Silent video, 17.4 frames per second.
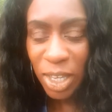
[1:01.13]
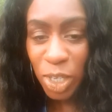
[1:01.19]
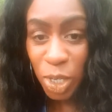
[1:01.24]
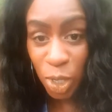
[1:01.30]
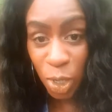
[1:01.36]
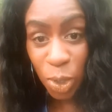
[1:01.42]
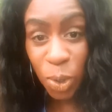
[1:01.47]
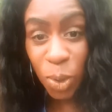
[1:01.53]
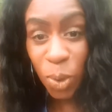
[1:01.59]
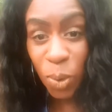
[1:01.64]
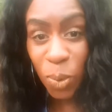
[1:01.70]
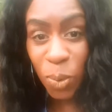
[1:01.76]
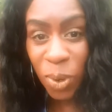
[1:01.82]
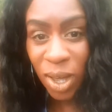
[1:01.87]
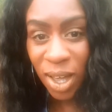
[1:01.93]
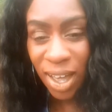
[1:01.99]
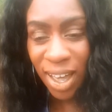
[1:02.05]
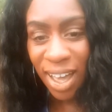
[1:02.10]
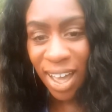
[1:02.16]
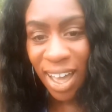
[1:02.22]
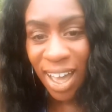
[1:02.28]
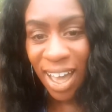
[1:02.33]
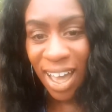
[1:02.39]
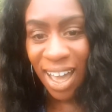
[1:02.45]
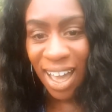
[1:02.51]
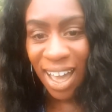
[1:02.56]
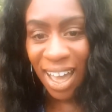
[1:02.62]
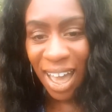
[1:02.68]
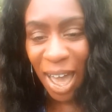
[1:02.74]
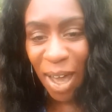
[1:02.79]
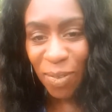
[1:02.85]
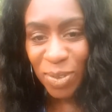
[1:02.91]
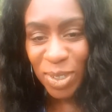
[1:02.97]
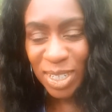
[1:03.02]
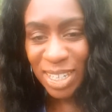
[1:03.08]
you
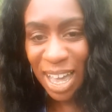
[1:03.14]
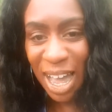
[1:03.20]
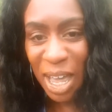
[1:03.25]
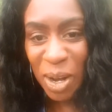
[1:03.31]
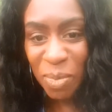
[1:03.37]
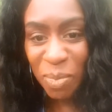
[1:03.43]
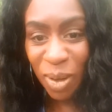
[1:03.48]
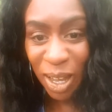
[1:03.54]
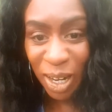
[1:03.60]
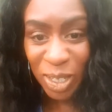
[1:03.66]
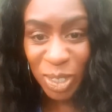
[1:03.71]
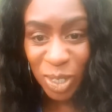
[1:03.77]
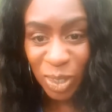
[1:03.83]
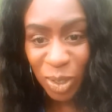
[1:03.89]
have to kind of monitor